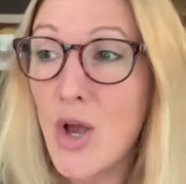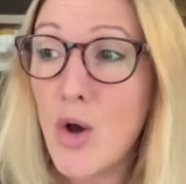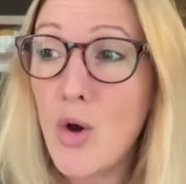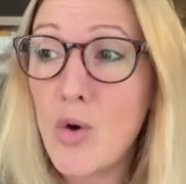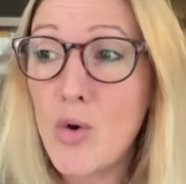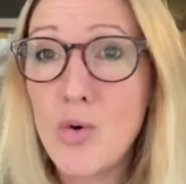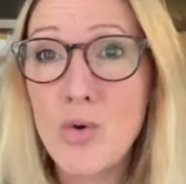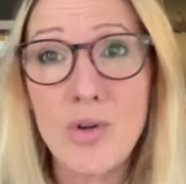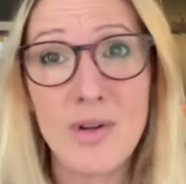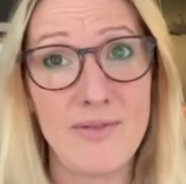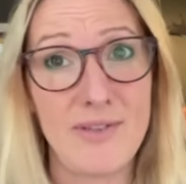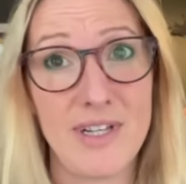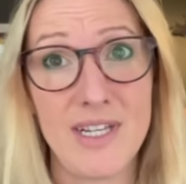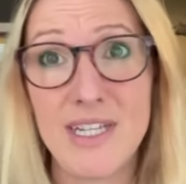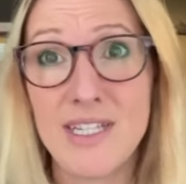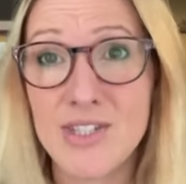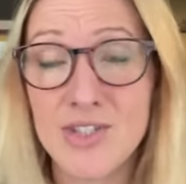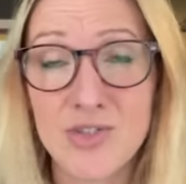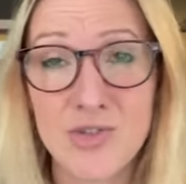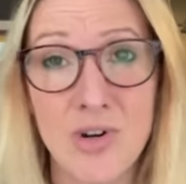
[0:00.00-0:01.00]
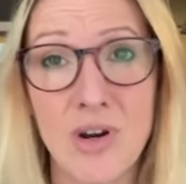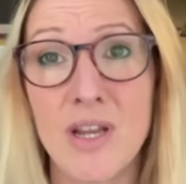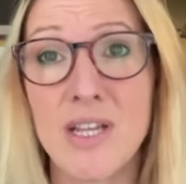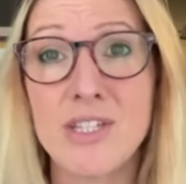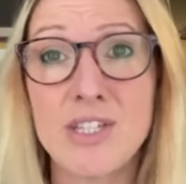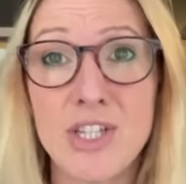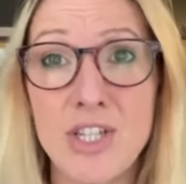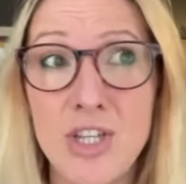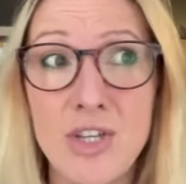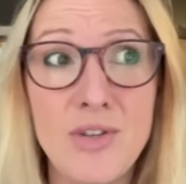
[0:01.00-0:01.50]
All of us trying
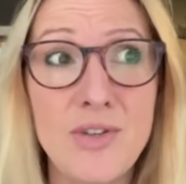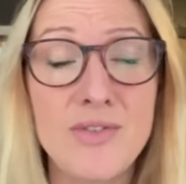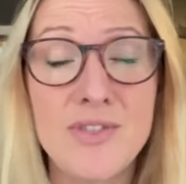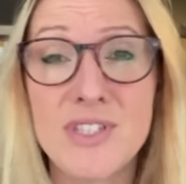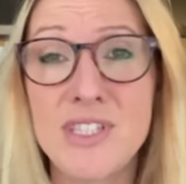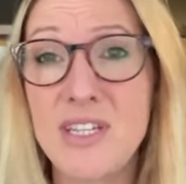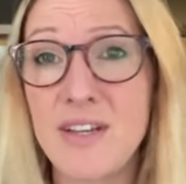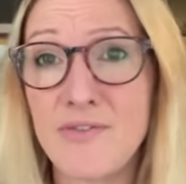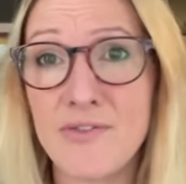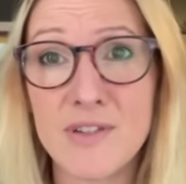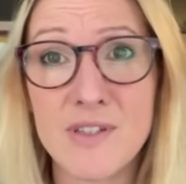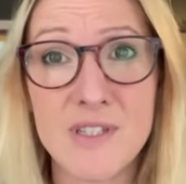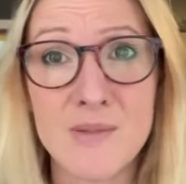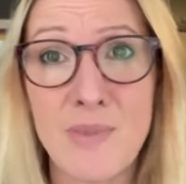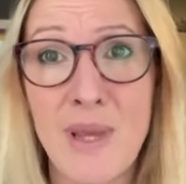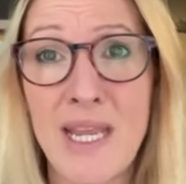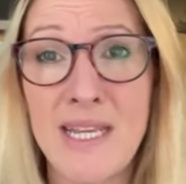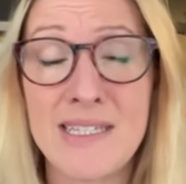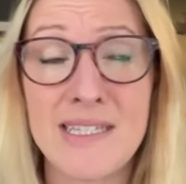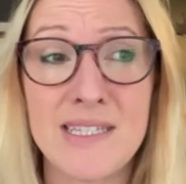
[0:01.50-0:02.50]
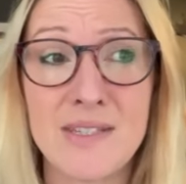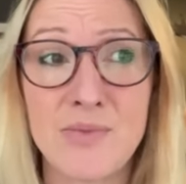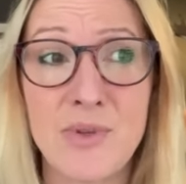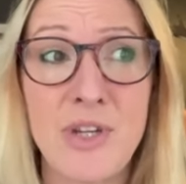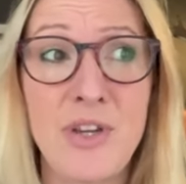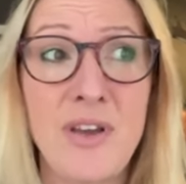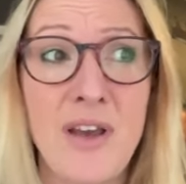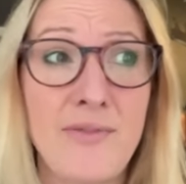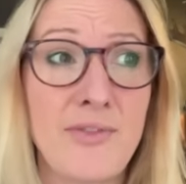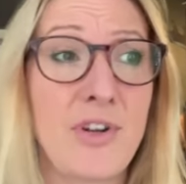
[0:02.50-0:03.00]
to use different spaces when
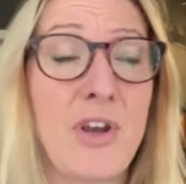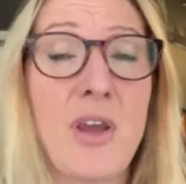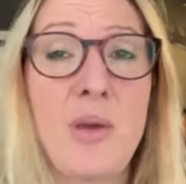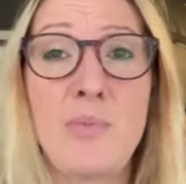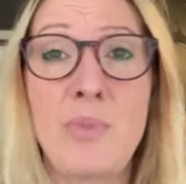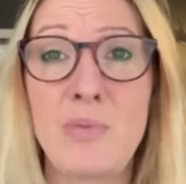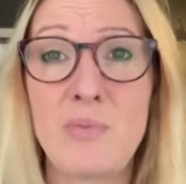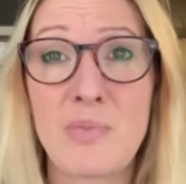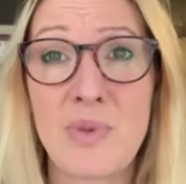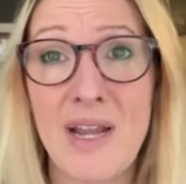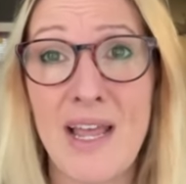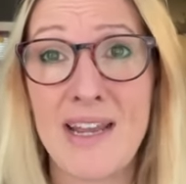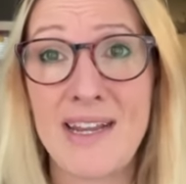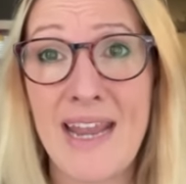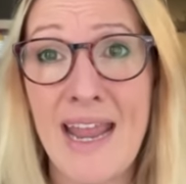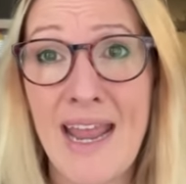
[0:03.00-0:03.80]
you have an open plan